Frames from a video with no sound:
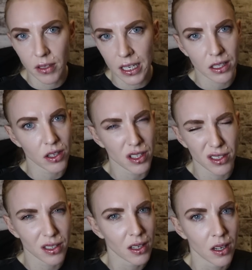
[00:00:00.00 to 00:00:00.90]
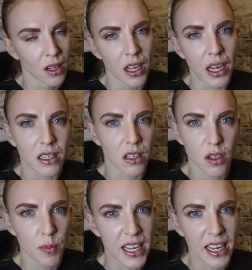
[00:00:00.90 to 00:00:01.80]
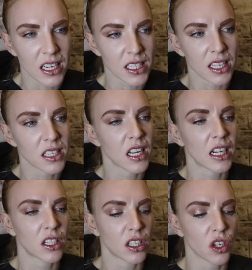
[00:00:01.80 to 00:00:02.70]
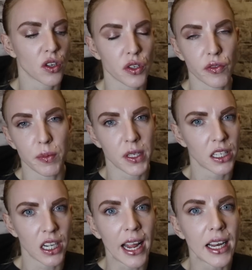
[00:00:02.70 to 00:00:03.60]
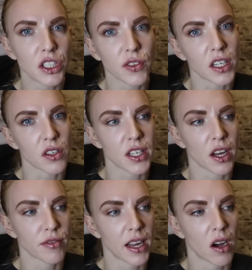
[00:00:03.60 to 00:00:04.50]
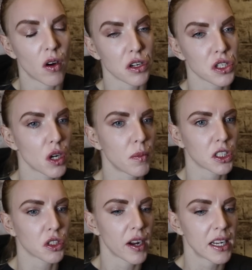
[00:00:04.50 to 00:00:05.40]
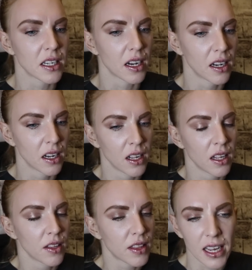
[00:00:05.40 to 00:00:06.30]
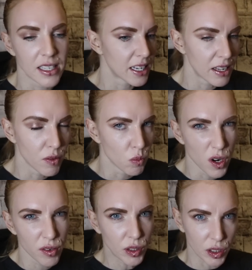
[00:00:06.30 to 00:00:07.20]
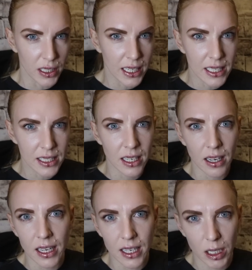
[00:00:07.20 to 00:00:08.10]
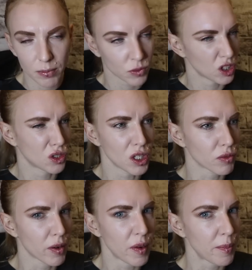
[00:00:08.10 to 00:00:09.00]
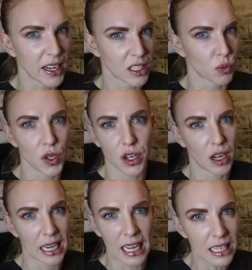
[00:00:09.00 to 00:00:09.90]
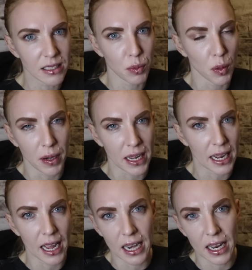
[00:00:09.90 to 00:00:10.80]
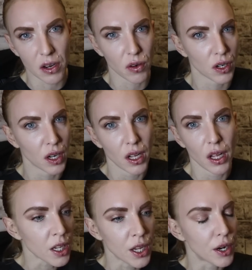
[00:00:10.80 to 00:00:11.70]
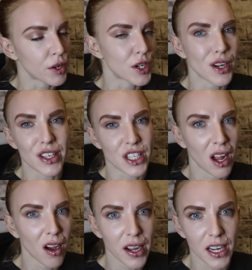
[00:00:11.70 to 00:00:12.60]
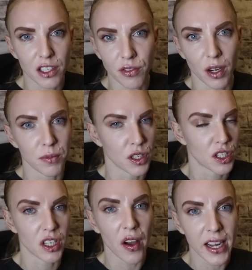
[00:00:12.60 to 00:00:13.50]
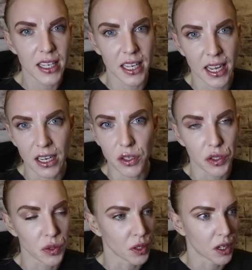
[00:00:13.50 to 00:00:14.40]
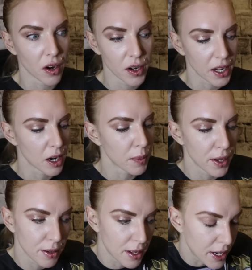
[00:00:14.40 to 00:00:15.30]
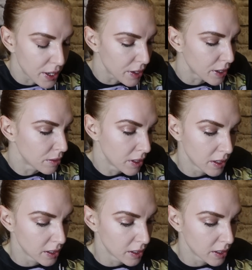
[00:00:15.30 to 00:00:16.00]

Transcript: It doesn't it doesn't make any sense. It's like the chance of you potentially injuring yourself now are so much greater that is it even worth doing it? Like just do your one rep maxes when you can eat properly again and you're you know you're not as tired from just dieting and doing all the cardio. But I don't know.